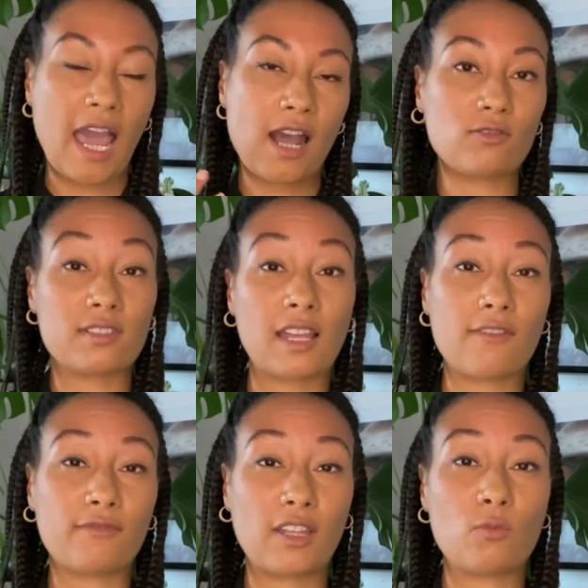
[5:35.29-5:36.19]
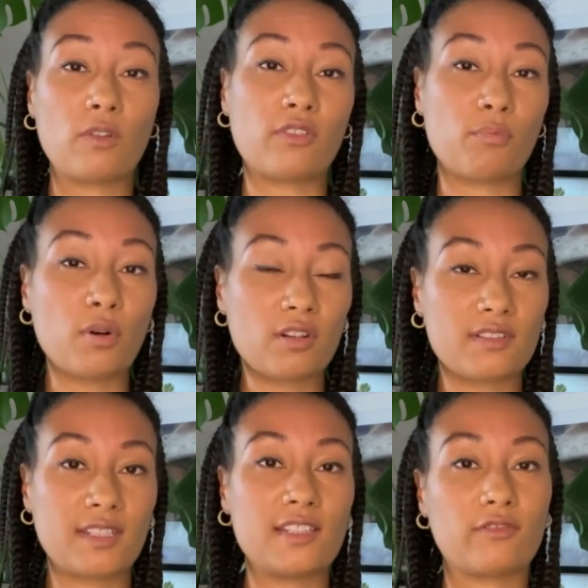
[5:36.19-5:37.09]
How does that fit with the
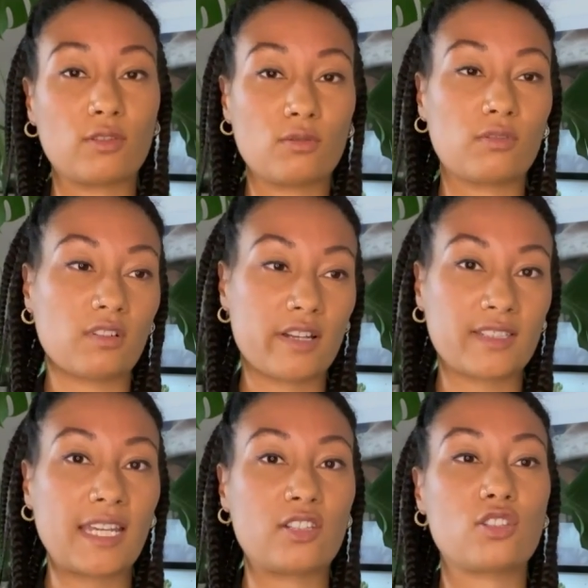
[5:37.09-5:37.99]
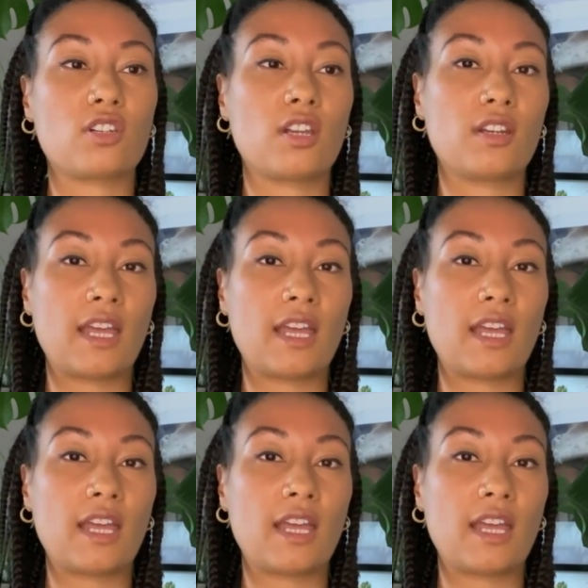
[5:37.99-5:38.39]
policies of the organisation